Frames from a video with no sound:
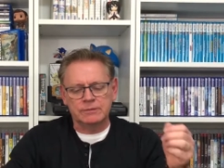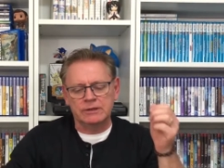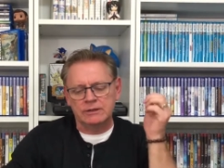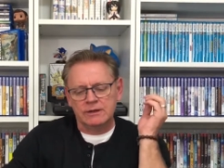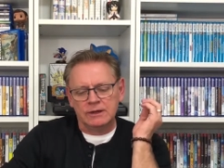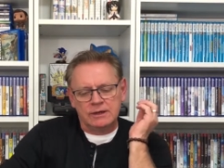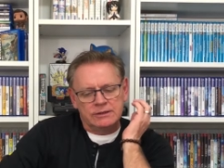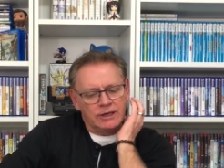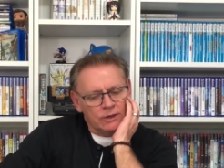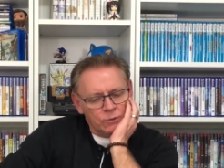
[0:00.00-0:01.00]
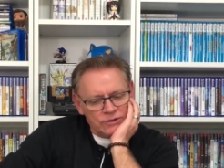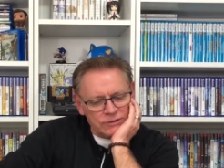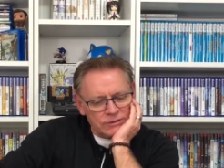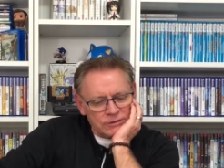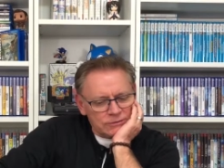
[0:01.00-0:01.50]
But yeah,
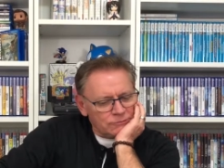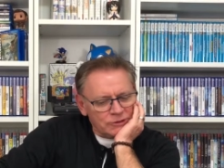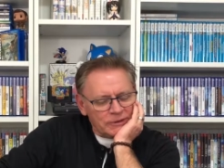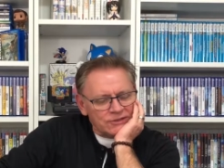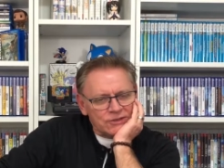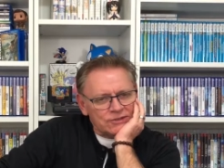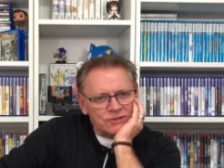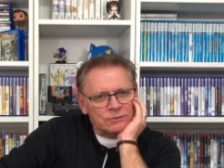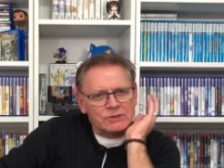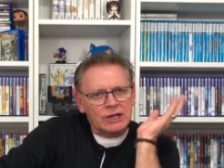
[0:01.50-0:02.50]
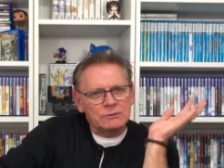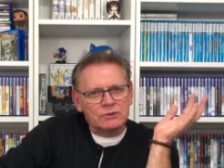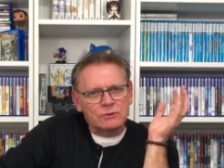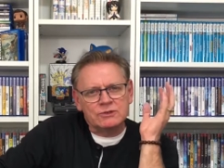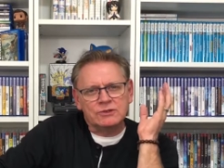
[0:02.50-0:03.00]
with the Master System
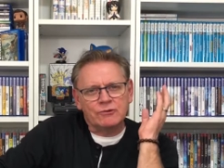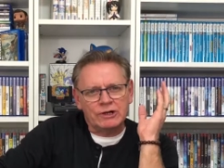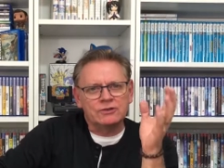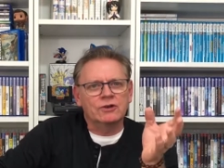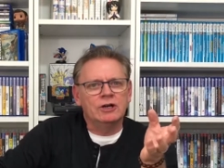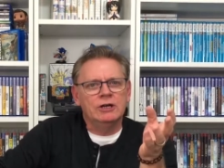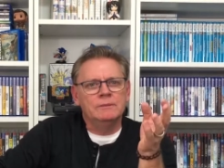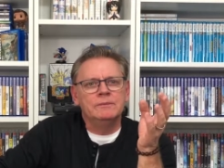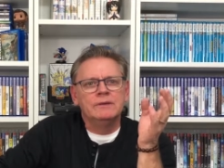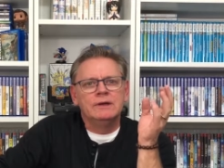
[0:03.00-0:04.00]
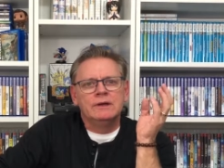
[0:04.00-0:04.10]
games, it was a great time.